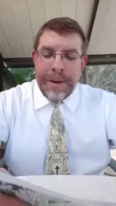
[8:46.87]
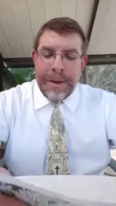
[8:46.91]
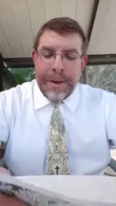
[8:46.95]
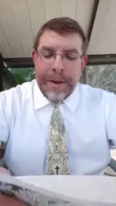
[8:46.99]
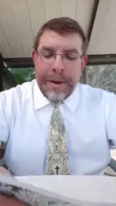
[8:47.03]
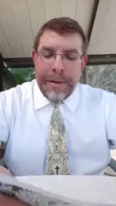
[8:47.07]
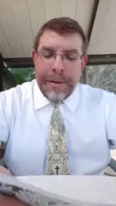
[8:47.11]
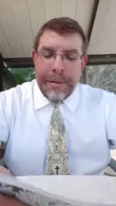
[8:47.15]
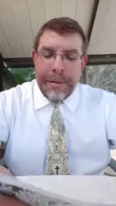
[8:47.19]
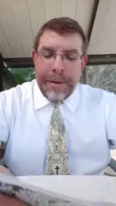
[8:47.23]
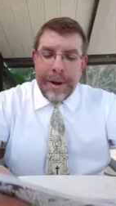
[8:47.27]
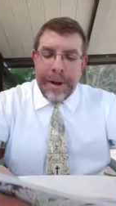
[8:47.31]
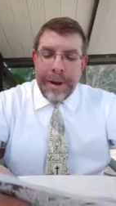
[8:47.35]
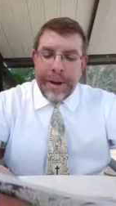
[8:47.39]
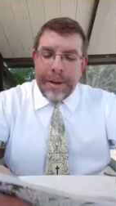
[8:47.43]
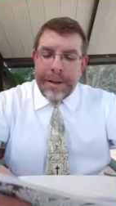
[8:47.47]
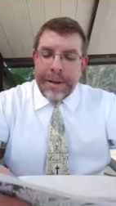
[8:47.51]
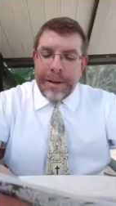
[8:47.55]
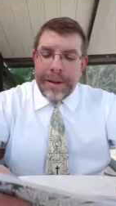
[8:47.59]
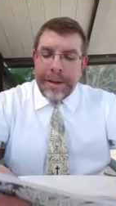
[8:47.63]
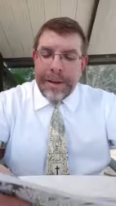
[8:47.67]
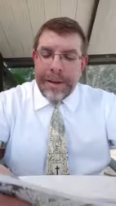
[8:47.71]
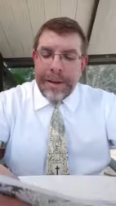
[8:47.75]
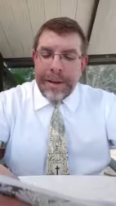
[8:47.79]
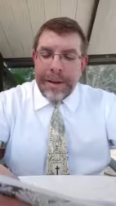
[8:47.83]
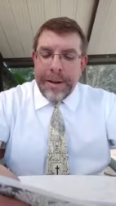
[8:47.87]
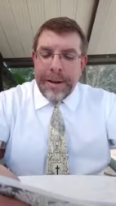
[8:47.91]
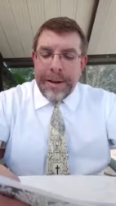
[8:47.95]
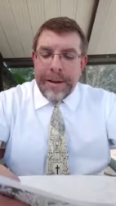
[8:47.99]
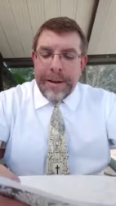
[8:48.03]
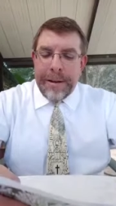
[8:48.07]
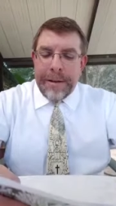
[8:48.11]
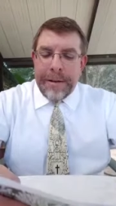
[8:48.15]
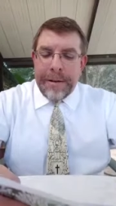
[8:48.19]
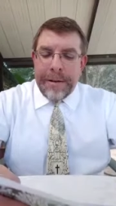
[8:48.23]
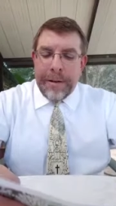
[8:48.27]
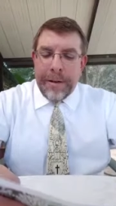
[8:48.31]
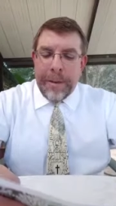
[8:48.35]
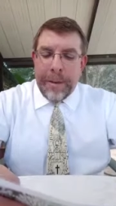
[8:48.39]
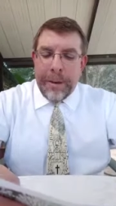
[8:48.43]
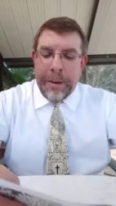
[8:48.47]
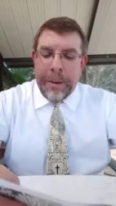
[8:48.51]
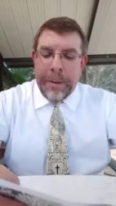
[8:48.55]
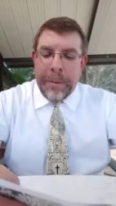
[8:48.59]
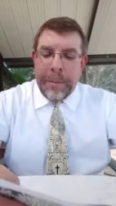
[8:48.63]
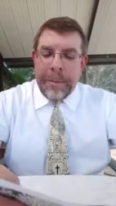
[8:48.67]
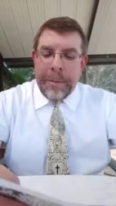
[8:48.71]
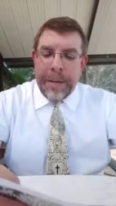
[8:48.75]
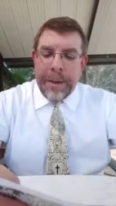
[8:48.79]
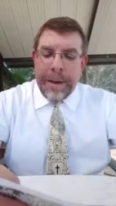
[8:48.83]
All right.
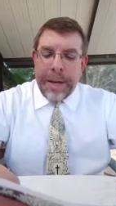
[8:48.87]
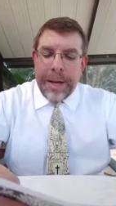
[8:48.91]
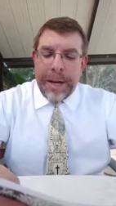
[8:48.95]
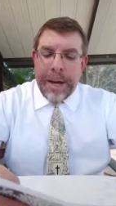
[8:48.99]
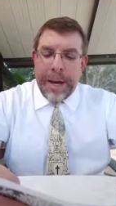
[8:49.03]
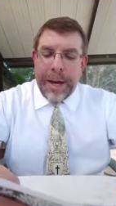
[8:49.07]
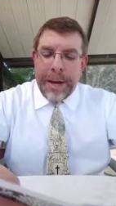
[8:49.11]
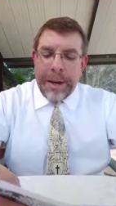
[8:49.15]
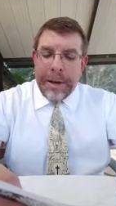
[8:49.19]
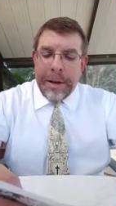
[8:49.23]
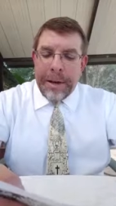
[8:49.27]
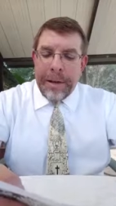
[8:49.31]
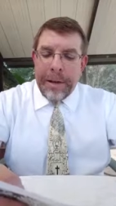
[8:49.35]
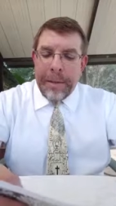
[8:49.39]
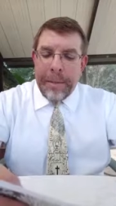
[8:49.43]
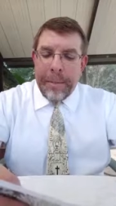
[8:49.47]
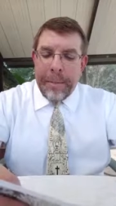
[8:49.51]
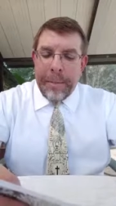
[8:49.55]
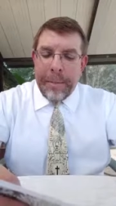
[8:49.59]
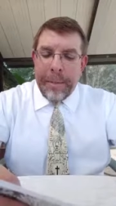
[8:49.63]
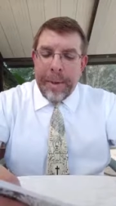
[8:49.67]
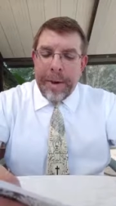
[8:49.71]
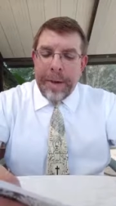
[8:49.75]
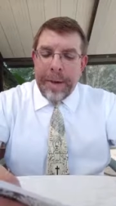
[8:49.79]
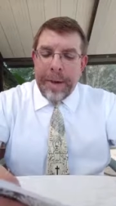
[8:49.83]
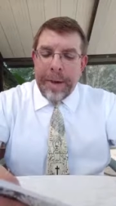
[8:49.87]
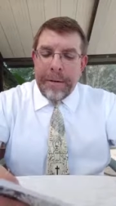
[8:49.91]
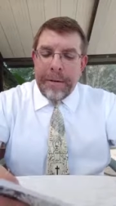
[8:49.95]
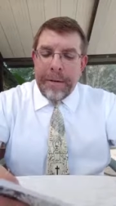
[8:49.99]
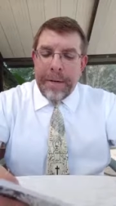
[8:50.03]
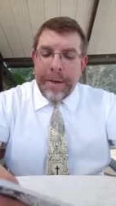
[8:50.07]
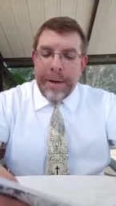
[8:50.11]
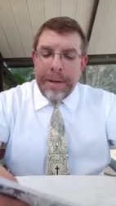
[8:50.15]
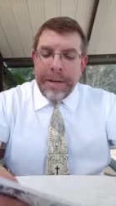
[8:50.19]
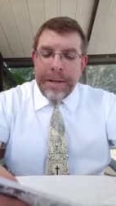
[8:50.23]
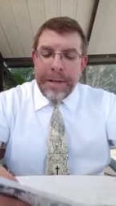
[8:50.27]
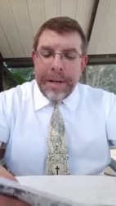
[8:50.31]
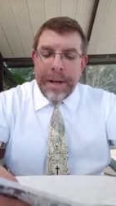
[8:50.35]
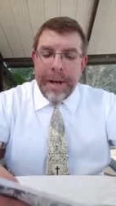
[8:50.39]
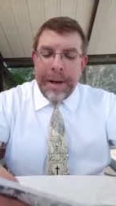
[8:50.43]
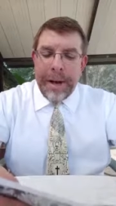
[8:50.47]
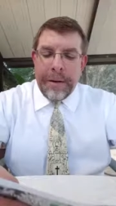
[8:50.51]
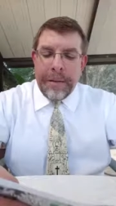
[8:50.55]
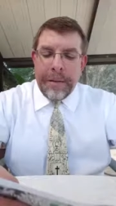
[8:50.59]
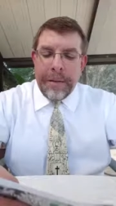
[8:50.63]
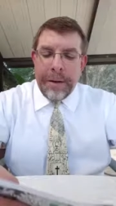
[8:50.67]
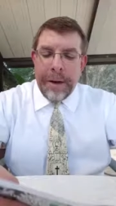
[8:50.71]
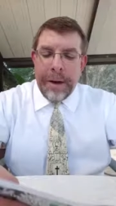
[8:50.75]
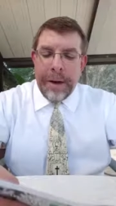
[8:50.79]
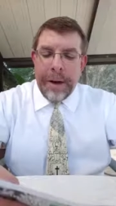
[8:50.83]
So again, many of us
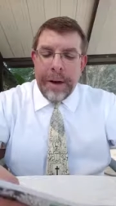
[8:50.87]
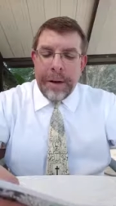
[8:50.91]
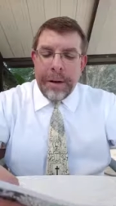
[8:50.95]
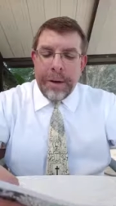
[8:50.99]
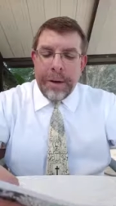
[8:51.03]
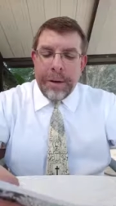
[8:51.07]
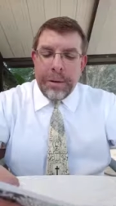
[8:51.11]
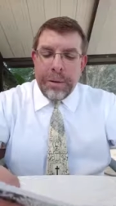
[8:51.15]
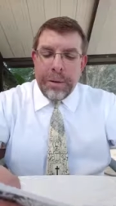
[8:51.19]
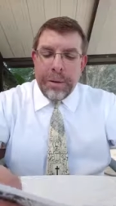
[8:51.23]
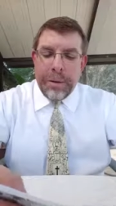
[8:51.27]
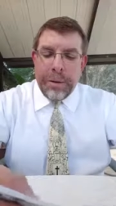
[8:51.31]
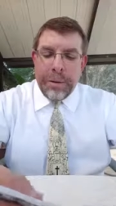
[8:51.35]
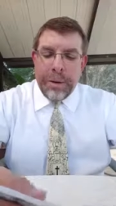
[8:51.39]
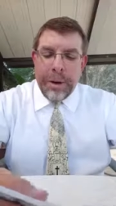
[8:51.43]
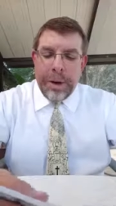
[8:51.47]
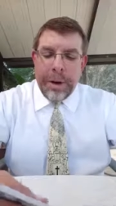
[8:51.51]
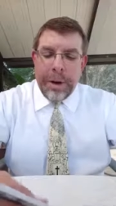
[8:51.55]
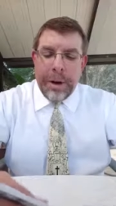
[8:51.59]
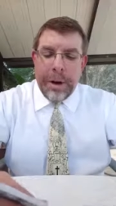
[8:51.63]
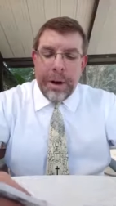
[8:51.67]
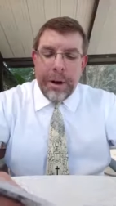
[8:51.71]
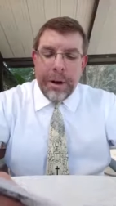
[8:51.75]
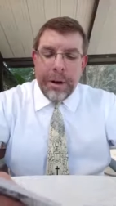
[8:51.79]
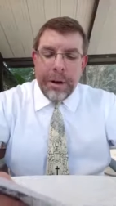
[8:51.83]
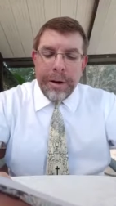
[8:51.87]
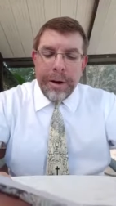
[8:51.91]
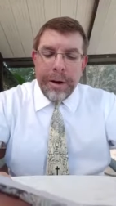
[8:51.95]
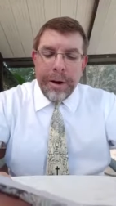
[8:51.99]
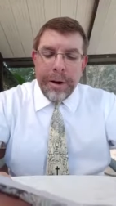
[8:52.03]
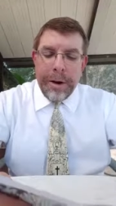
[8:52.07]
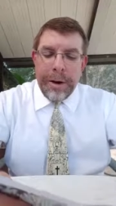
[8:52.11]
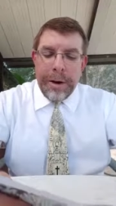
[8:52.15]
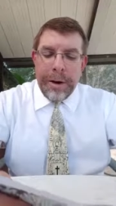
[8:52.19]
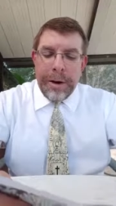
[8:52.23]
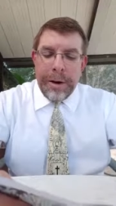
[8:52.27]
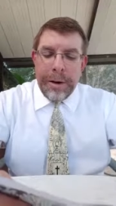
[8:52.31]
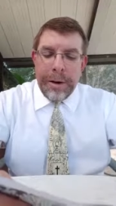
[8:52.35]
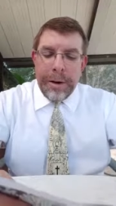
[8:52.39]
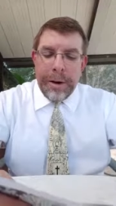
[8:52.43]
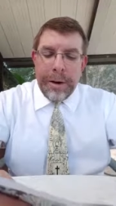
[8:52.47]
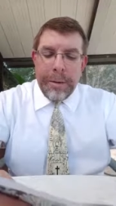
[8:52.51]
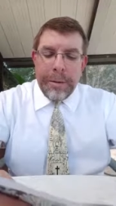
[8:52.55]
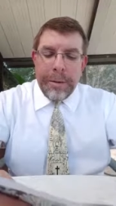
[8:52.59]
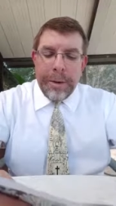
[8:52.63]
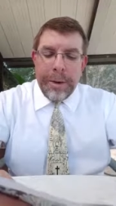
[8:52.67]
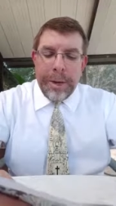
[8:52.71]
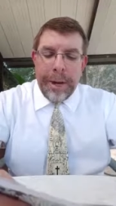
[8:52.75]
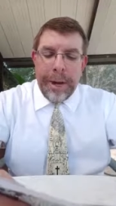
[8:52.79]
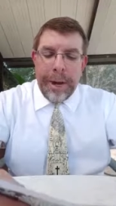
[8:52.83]
have gone through the long
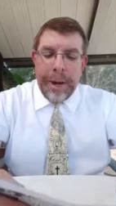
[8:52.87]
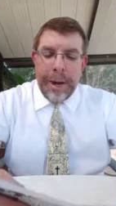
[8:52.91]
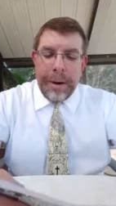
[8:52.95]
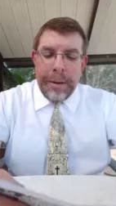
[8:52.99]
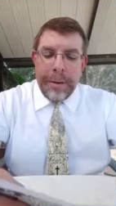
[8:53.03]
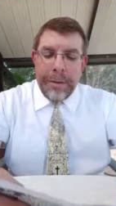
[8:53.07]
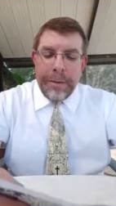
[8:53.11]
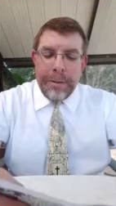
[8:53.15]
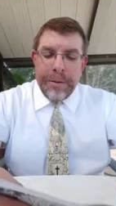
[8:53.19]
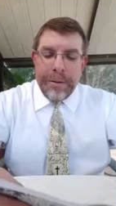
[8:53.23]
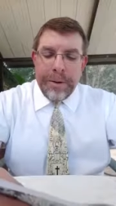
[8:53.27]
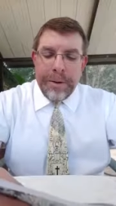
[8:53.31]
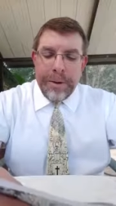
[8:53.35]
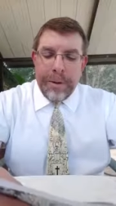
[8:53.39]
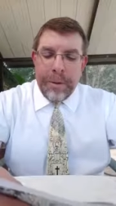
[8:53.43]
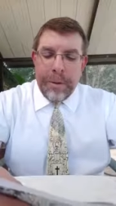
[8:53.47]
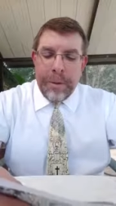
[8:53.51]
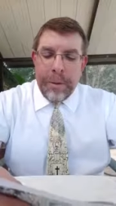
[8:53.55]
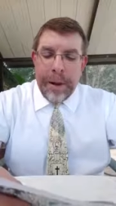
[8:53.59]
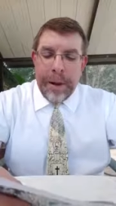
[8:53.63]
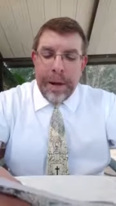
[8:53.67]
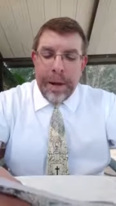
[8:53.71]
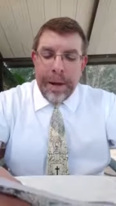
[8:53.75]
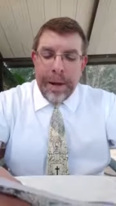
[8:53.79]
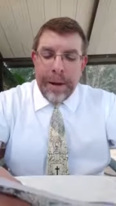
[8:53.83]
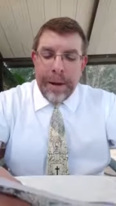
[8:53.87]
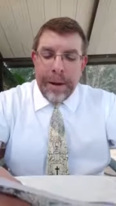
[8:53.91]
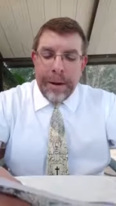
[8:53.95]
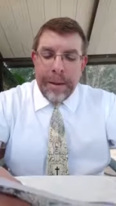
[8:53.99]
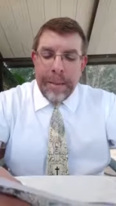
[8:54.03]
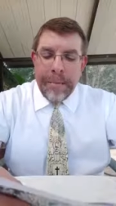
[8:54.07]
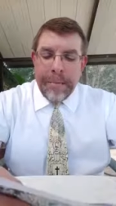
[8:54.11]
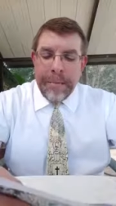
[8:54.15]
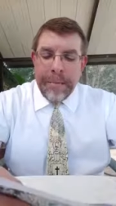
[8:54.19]
lonely hours away